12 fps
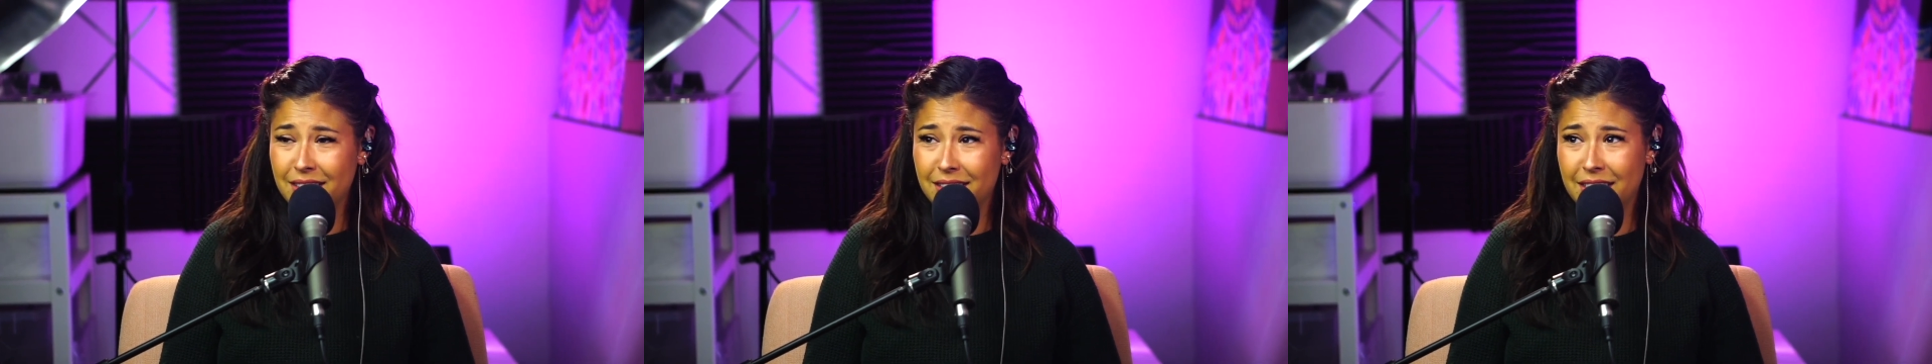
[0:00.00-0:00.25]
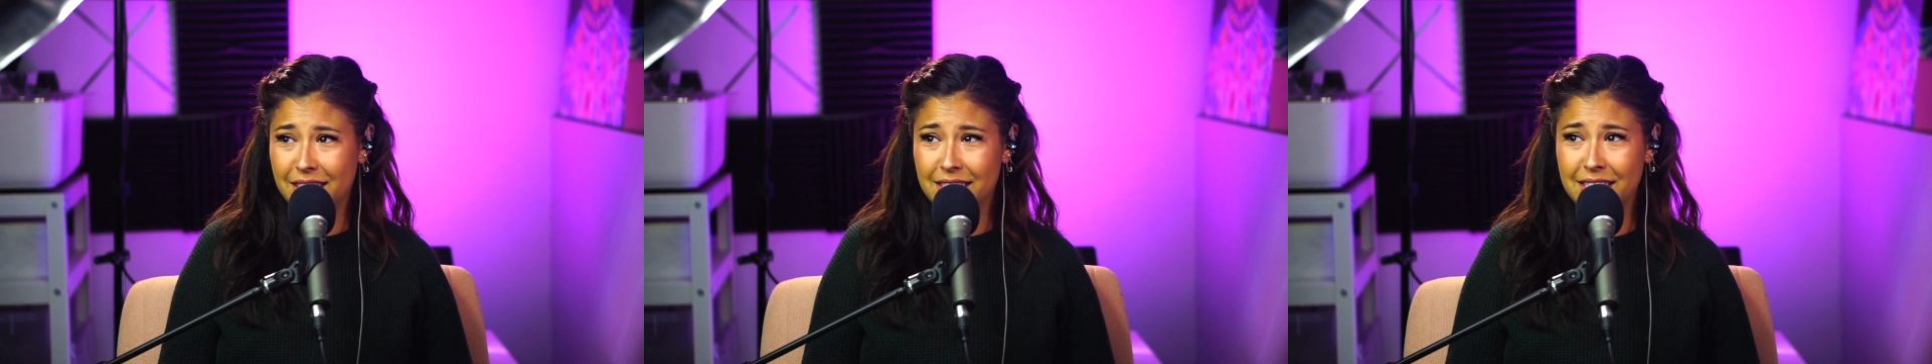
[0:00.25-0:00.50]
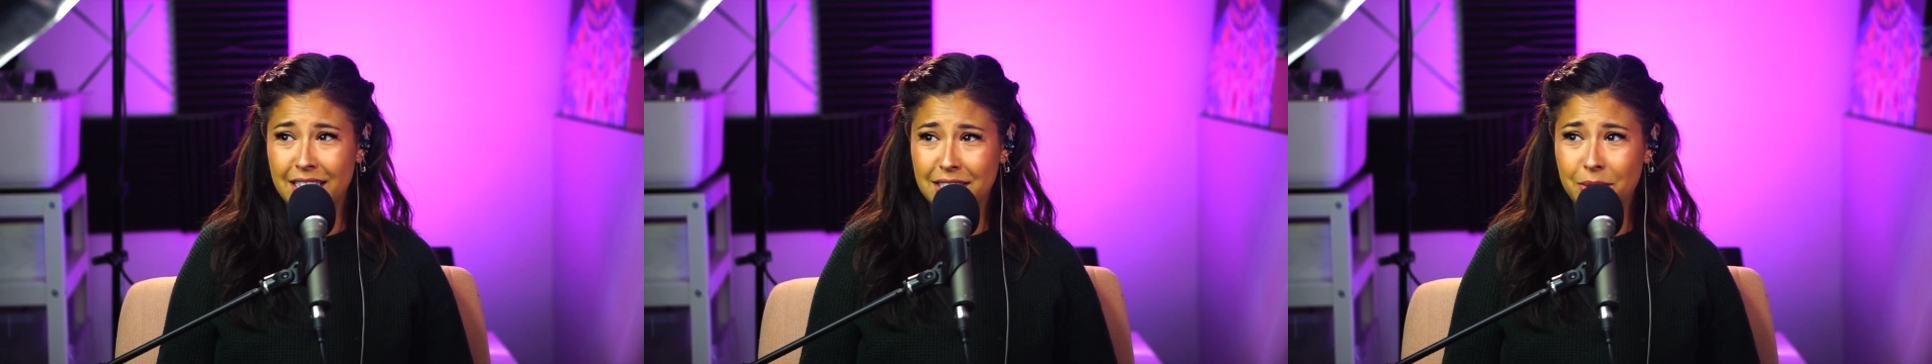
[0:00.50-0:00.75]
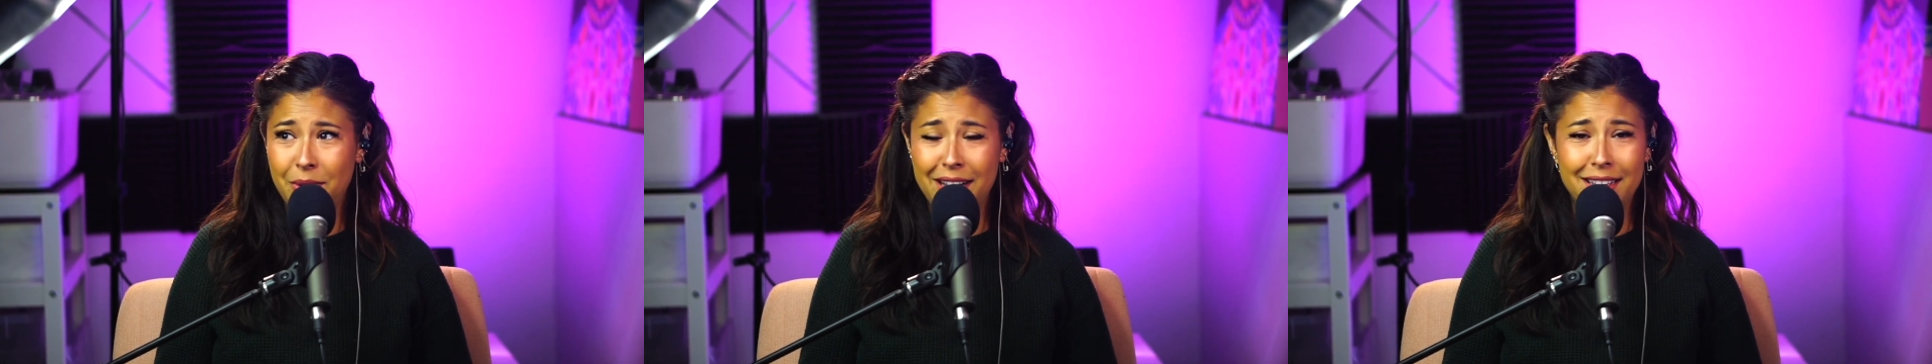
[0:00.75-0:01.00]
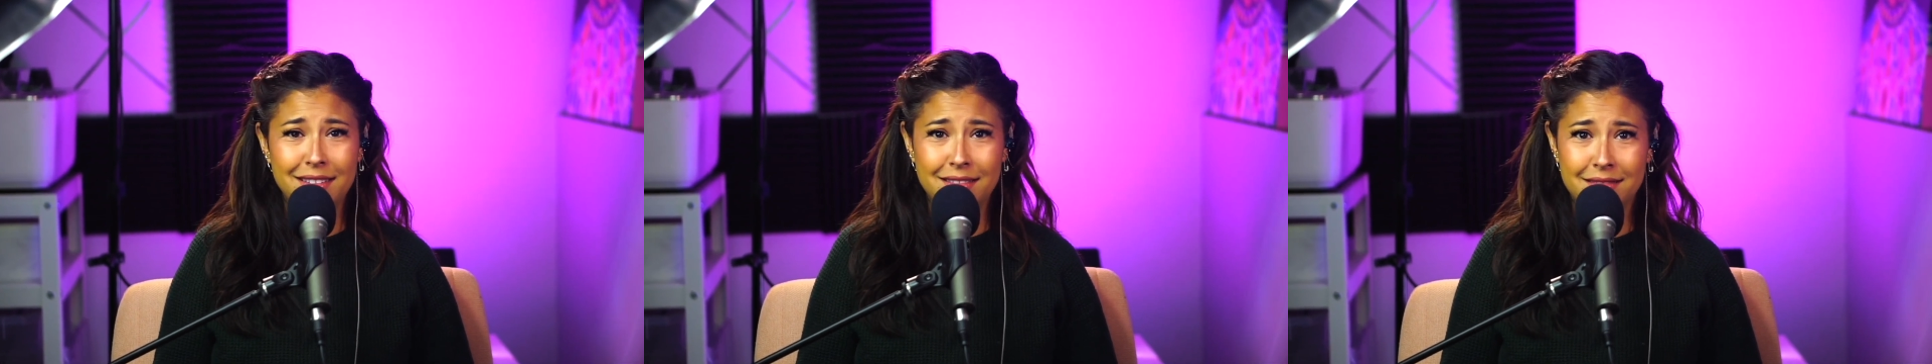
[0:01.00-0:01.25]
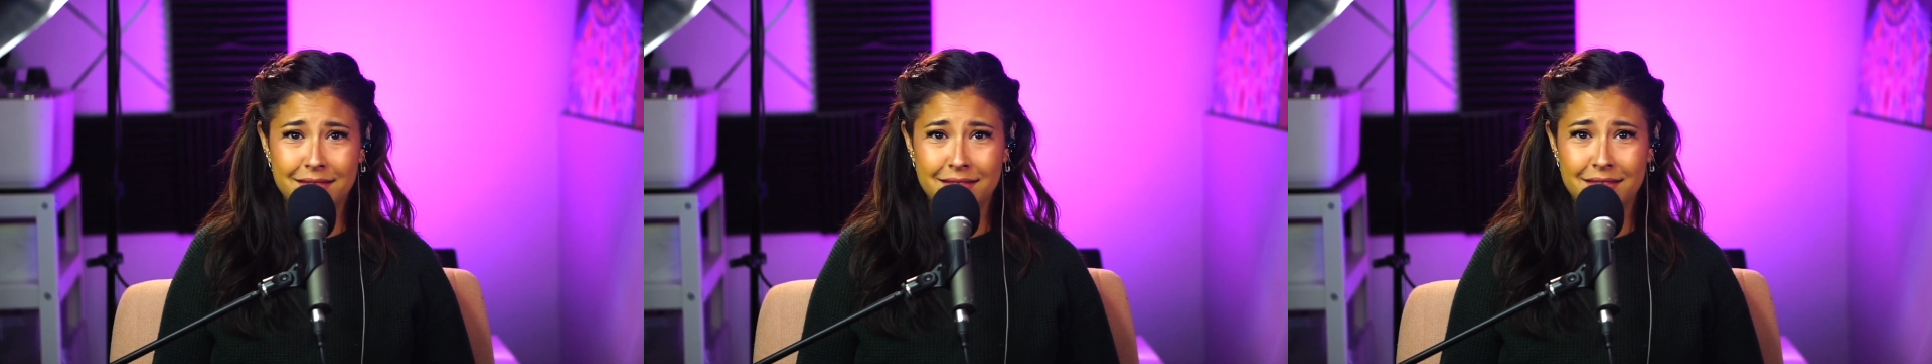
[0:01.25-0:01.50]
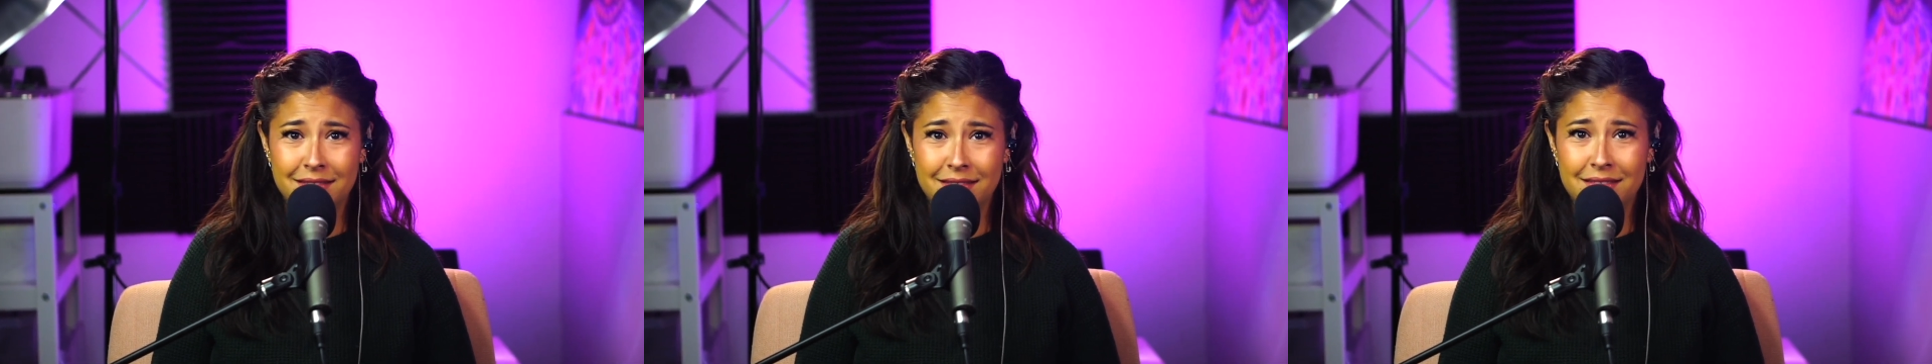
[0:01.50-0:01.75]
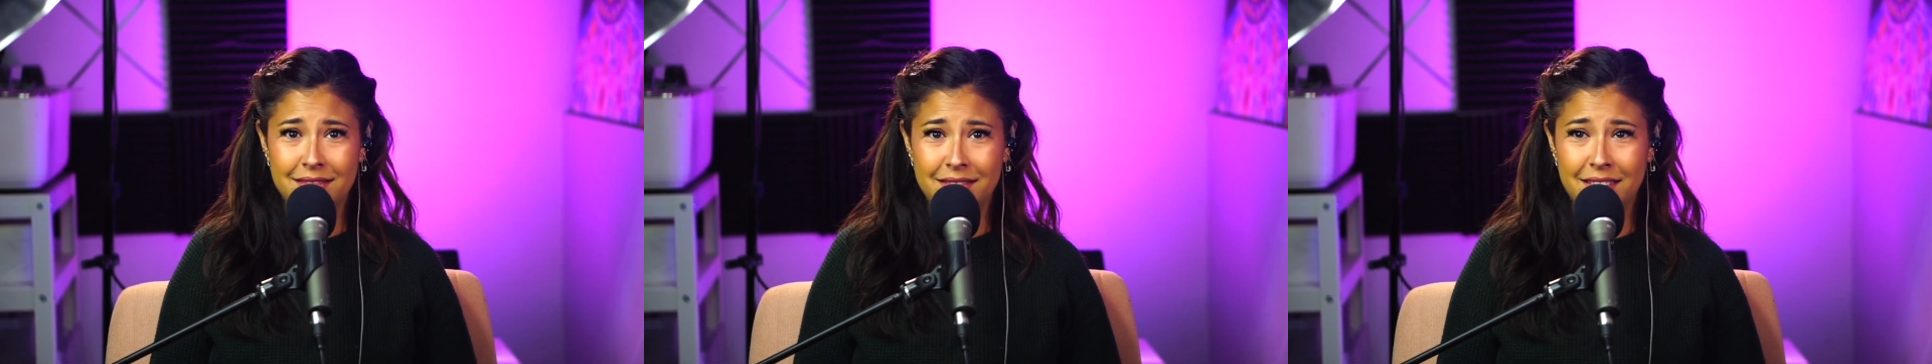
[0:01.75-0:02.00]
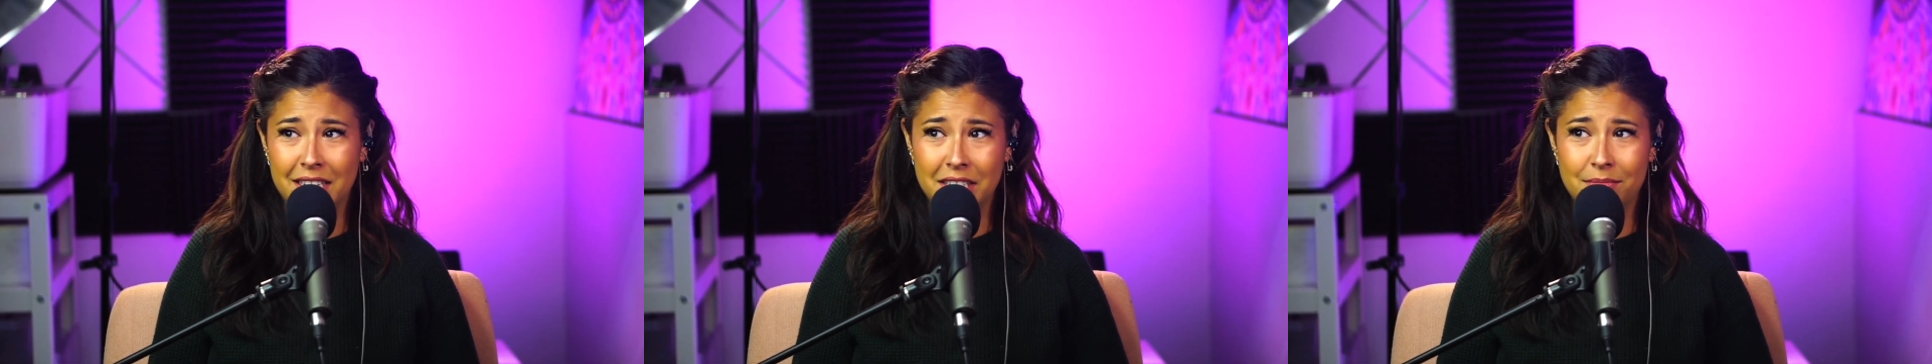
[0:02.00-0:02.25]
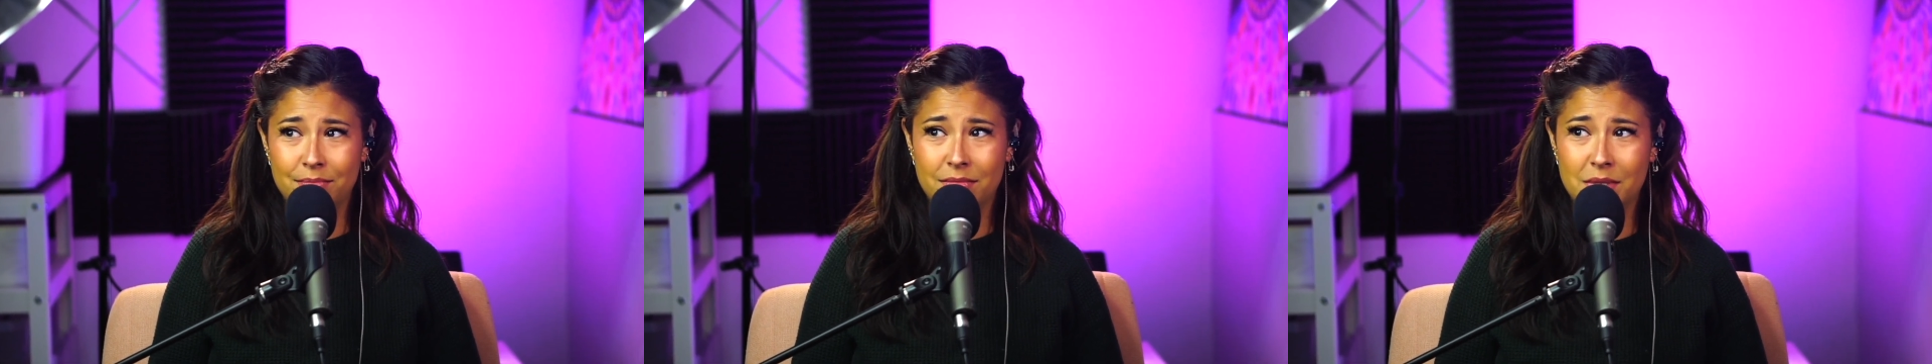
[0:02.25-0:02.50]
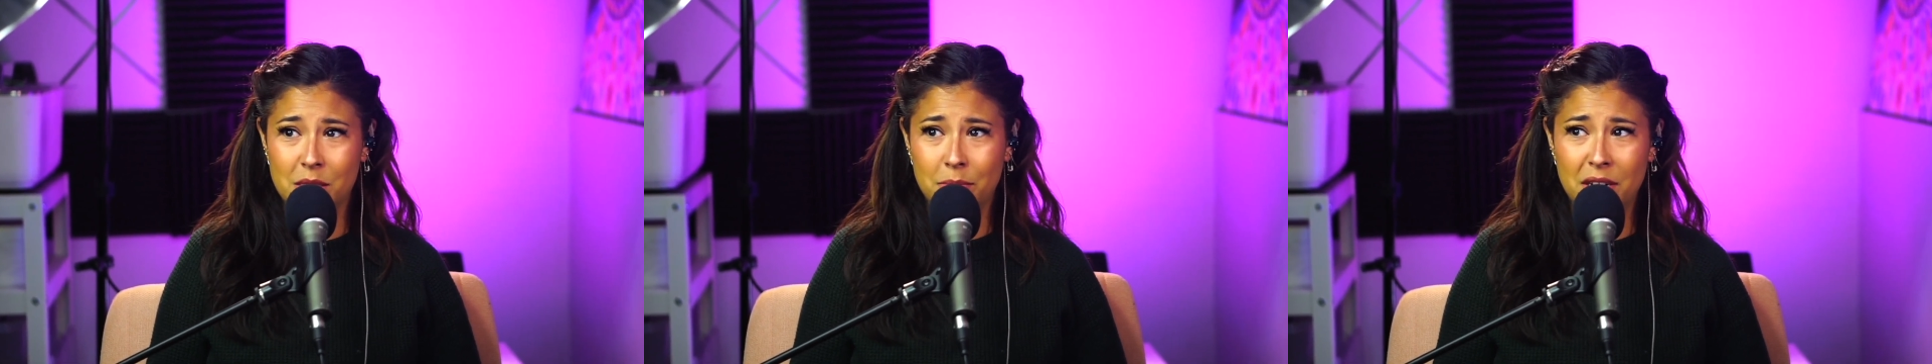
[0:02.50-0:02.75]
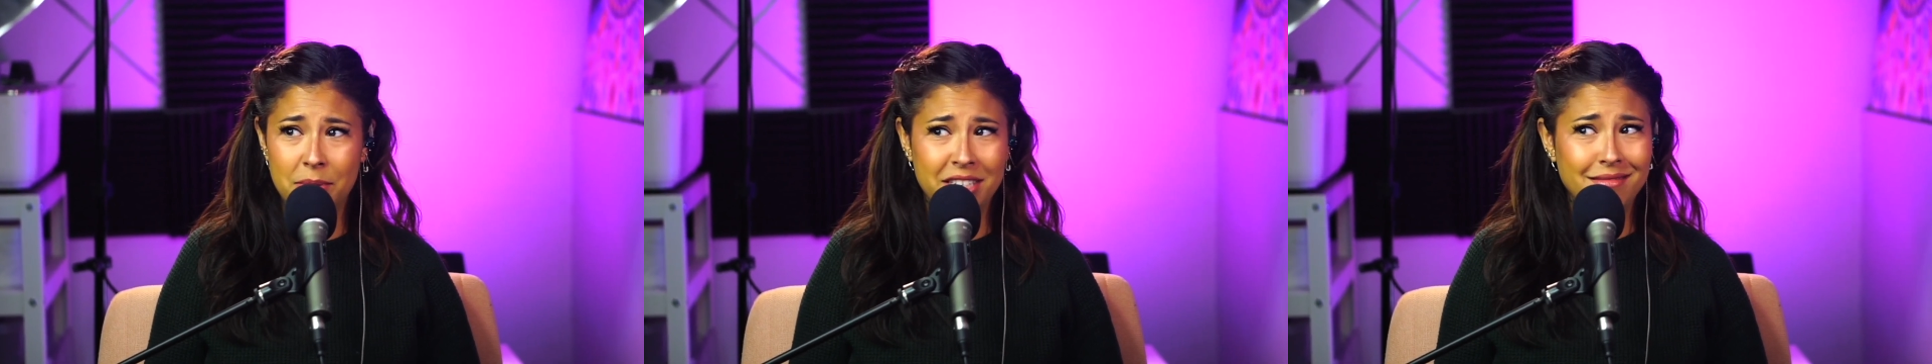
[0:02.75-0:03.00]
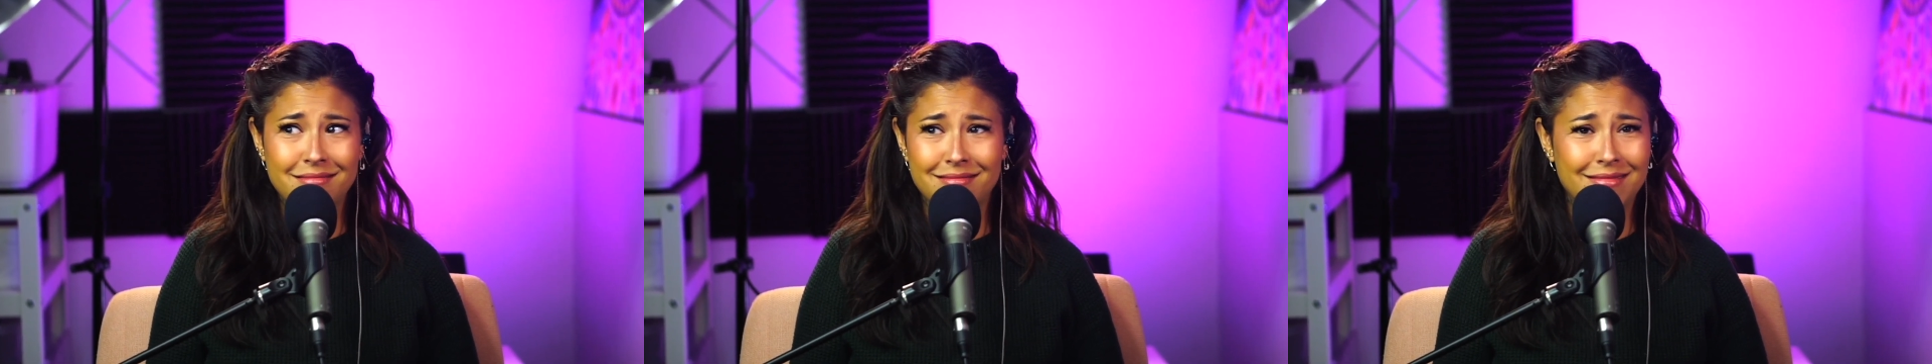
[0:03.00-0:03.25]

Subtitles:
Like a station wagon? Like a Suburban?